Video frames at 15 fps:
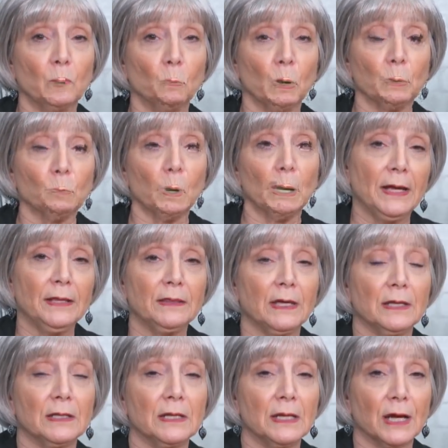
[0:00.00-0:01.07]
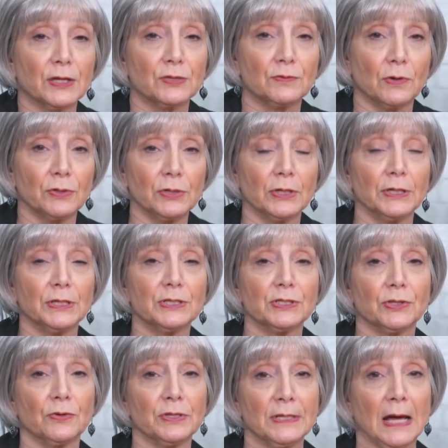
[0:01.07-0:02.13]
one way, then the next row you're going to
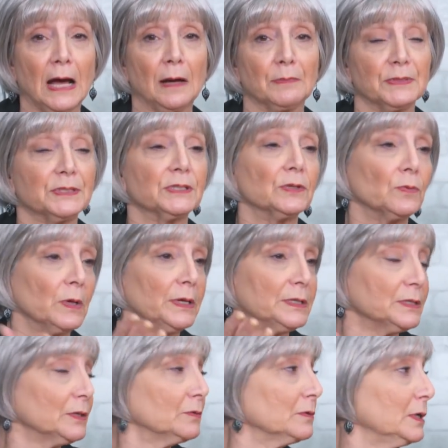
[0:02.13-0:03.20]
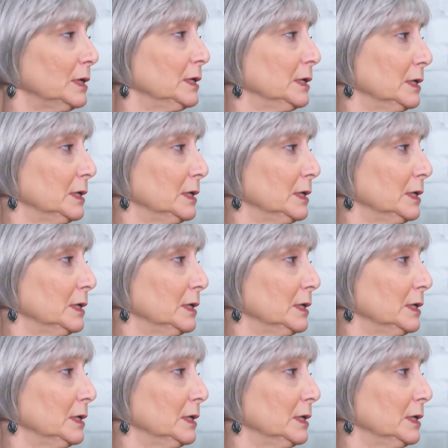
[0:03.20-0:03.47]
sew the opposite way. So